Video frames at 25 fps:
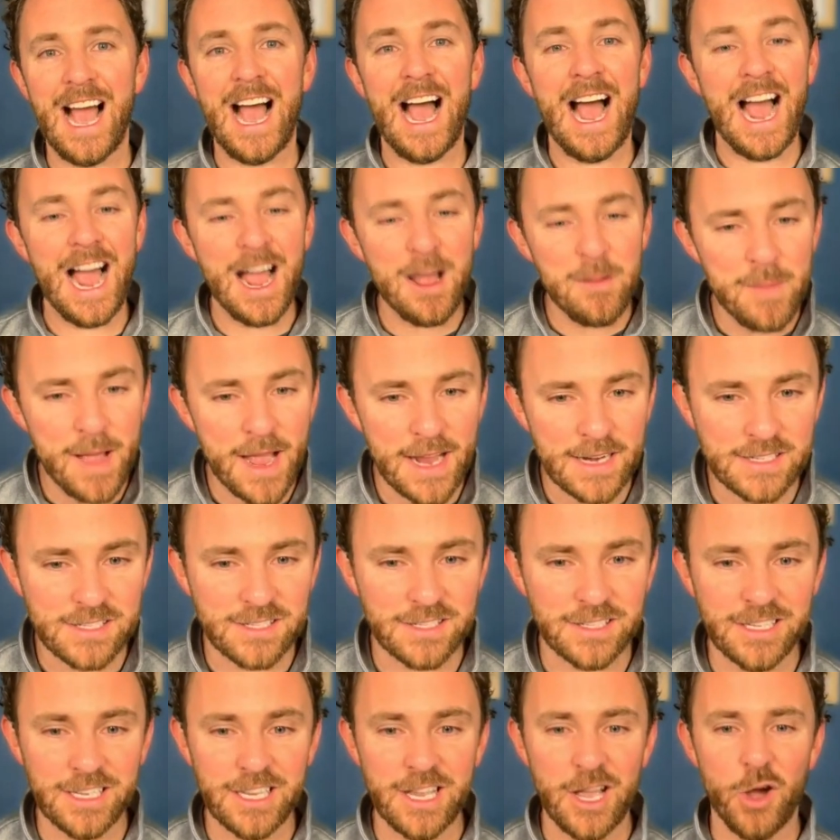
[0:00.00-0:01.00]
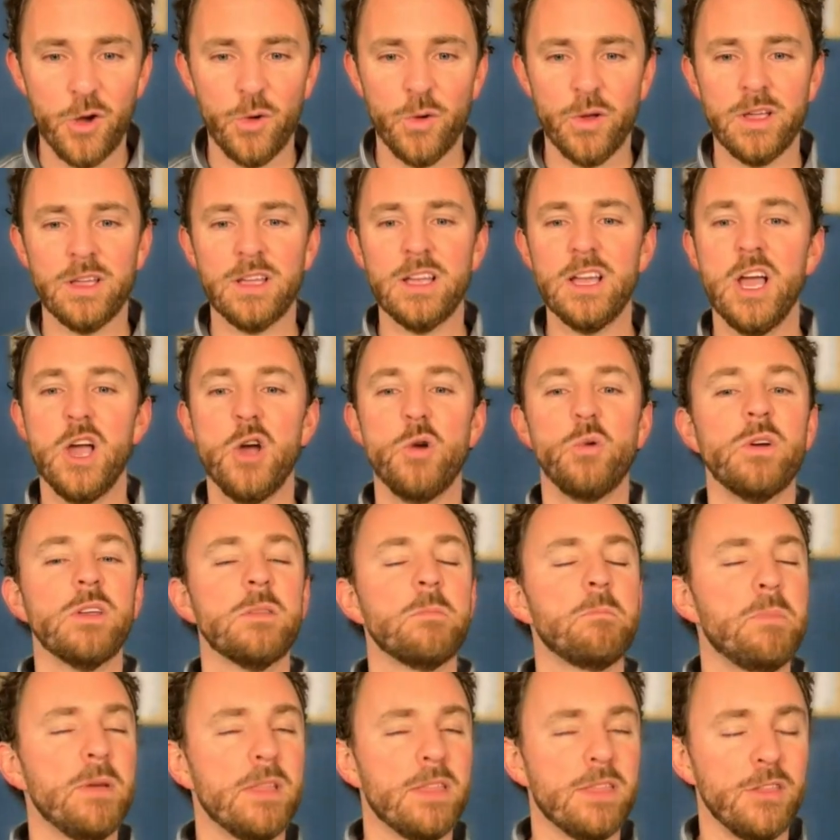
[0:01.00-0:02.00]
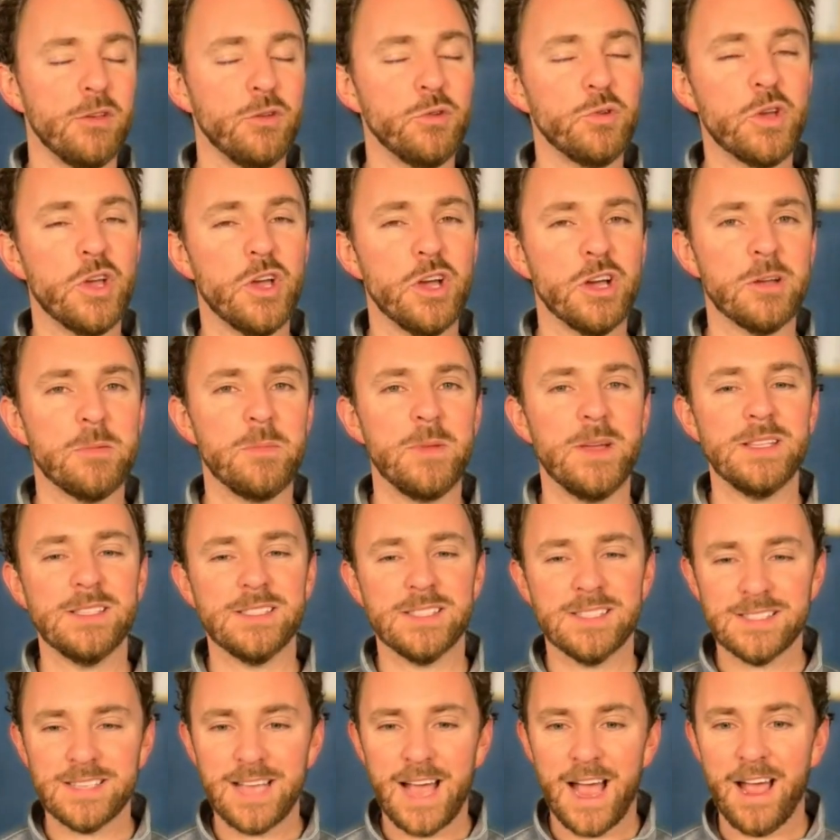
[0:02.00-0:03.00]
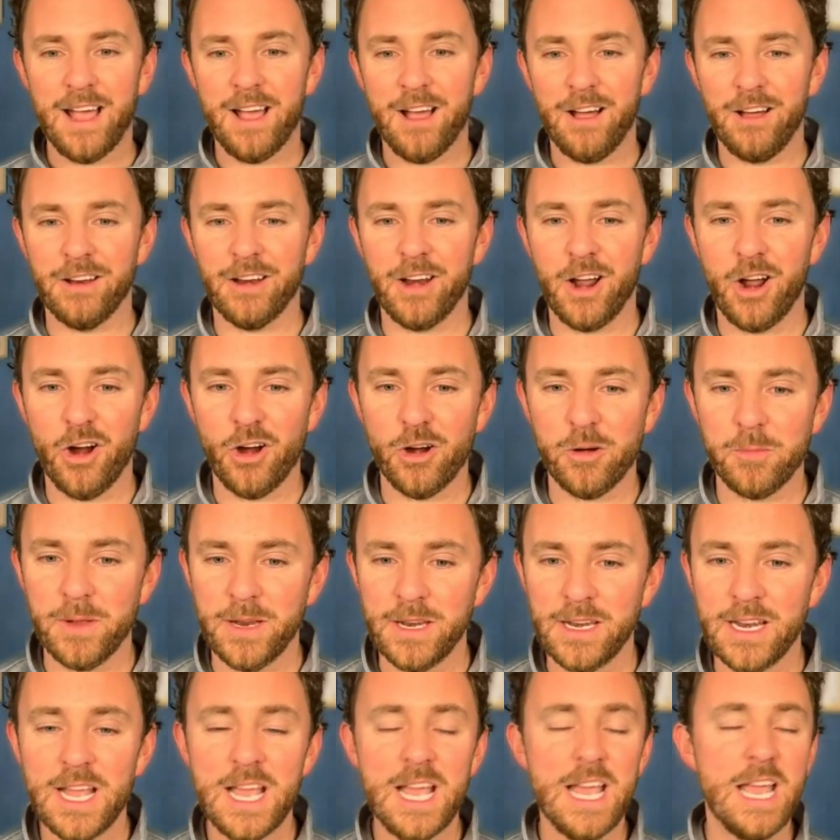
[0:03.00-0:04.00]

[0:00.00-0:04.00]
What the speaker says: I'm actually going with Bethune-Cookman's Zion Harmon.